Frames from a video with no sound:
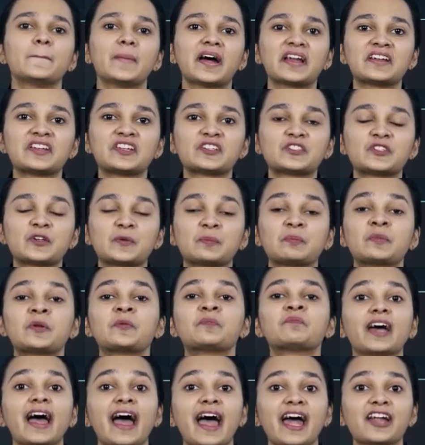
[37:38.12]
partnership.
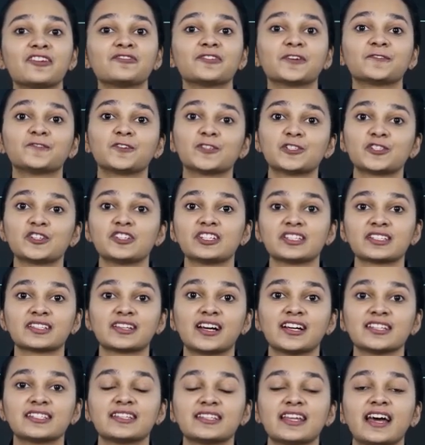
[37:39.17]
And we've also
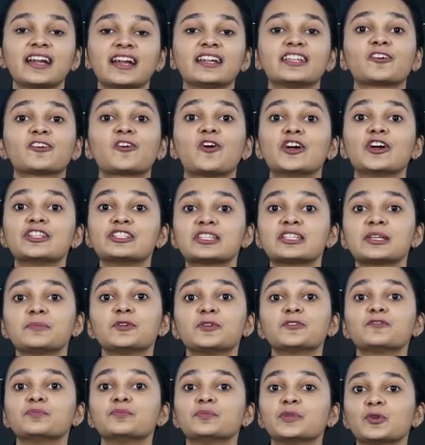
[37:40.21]
discussed that the
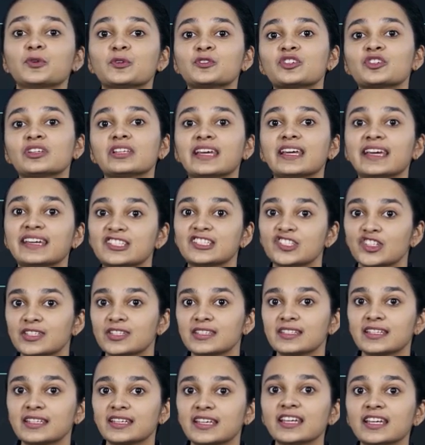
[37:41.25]
concept of mutual
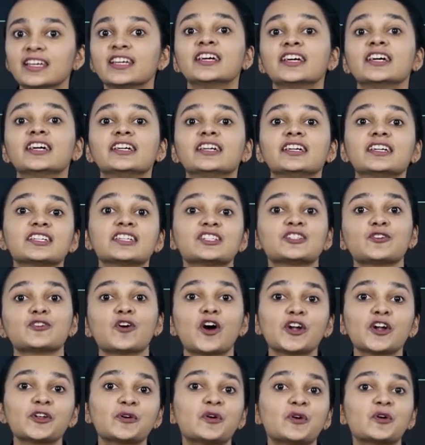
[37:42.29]
agency does
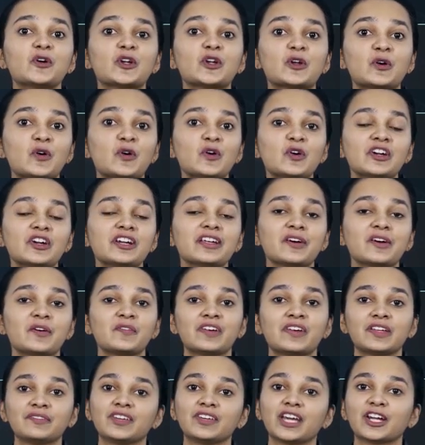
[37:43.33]
not hold good
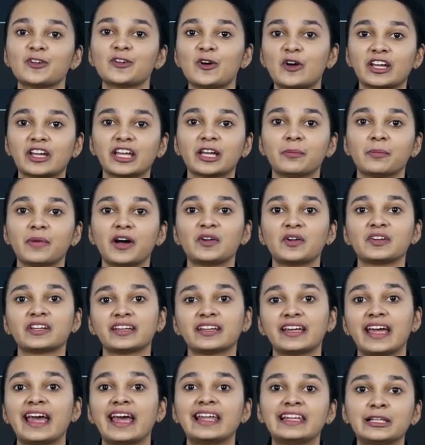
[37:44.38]
when we are talking
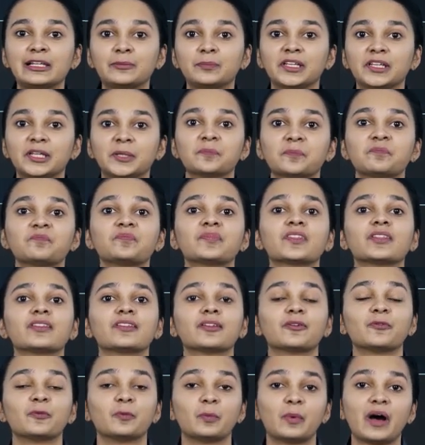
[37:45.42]
about LLP.
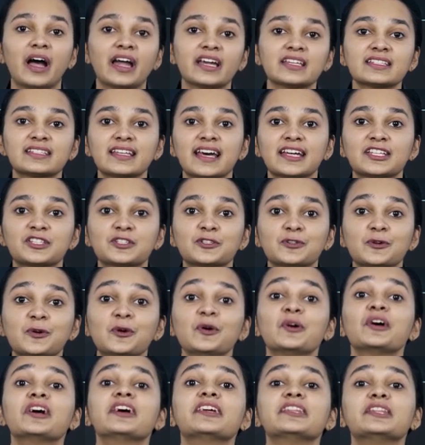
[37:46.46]
Why is that
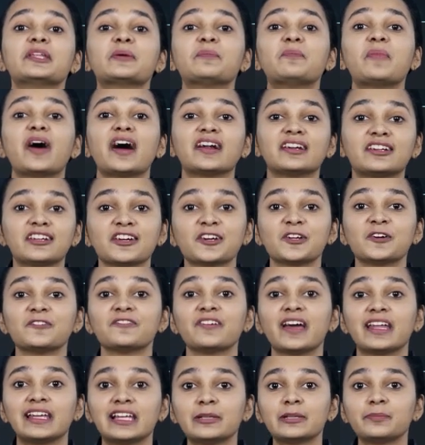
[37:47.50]
so? The partner
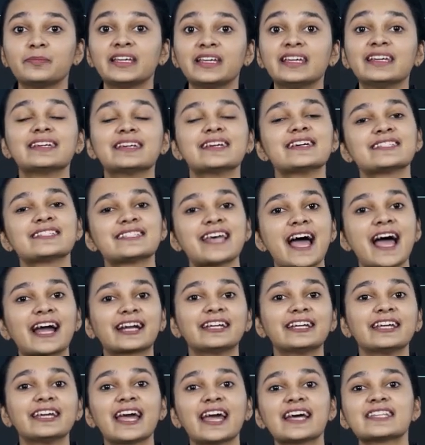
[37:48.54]
of LLP is
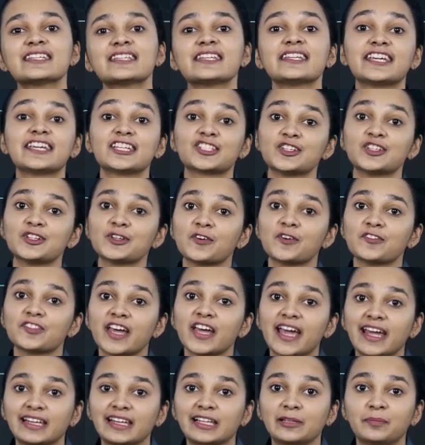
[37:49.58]
acting as an agent of
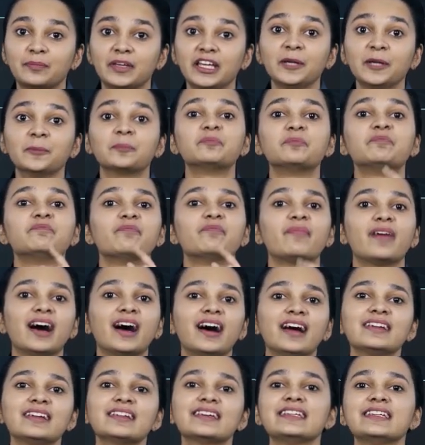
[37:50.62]
the LLP
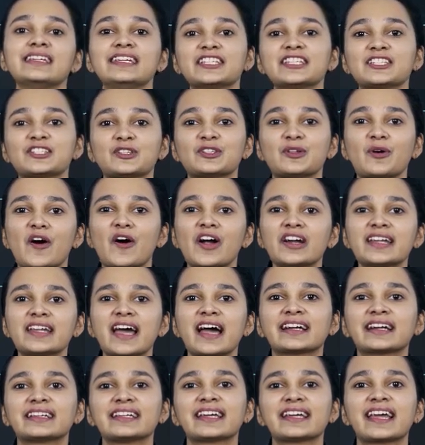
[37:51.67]
but he is not
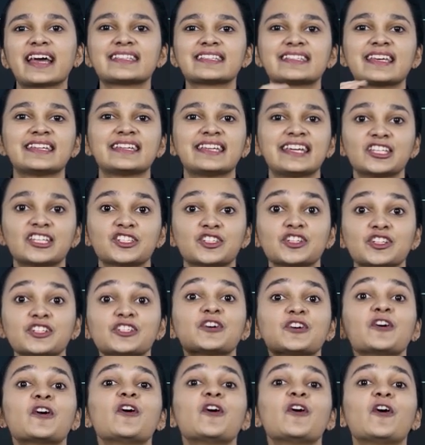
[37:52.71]
acting as an
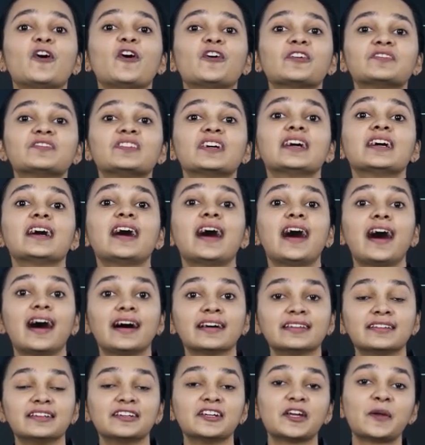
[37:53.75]
agent of the
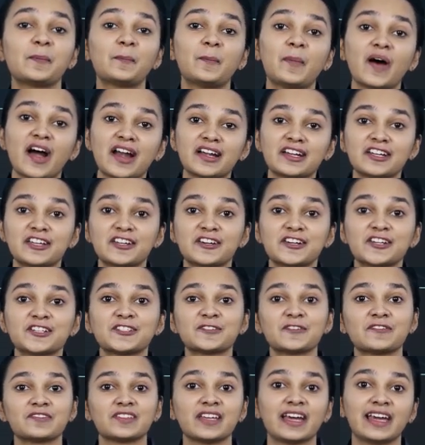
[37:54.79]
other
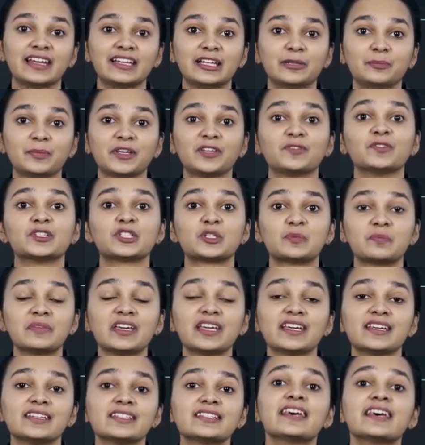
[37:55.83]
partners of the LLP which
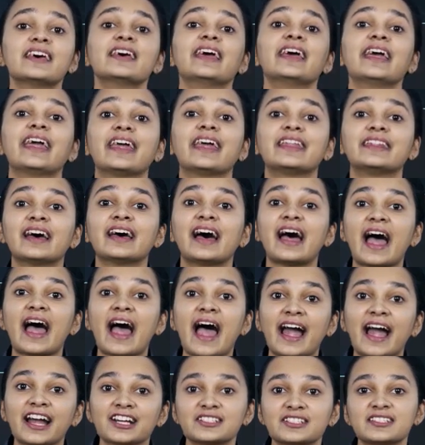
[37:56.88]
means the
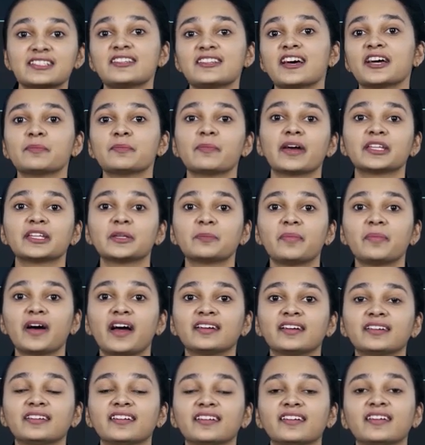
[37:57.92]
acts done by the
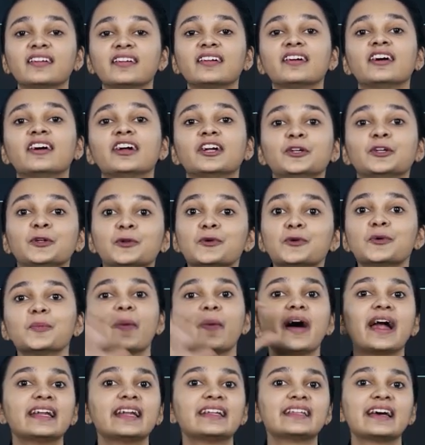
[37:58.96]
partner do
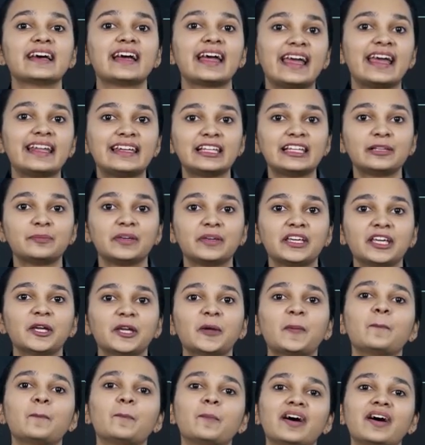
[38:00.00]
bind the
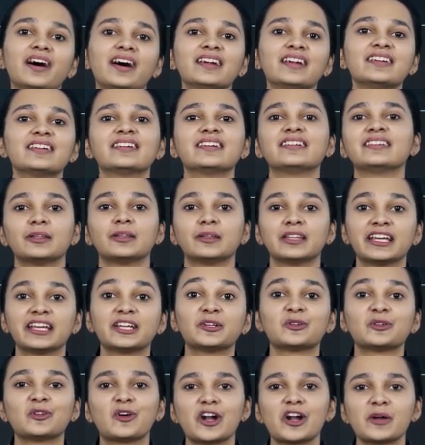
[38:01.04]
LLP but
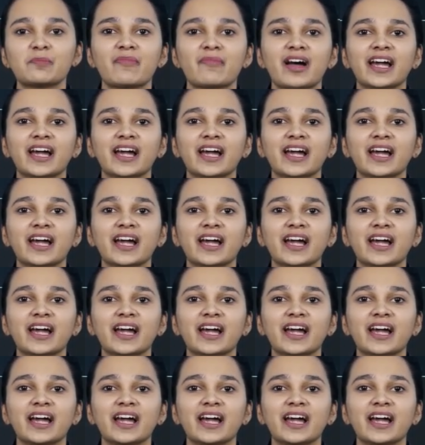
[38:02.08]
they do not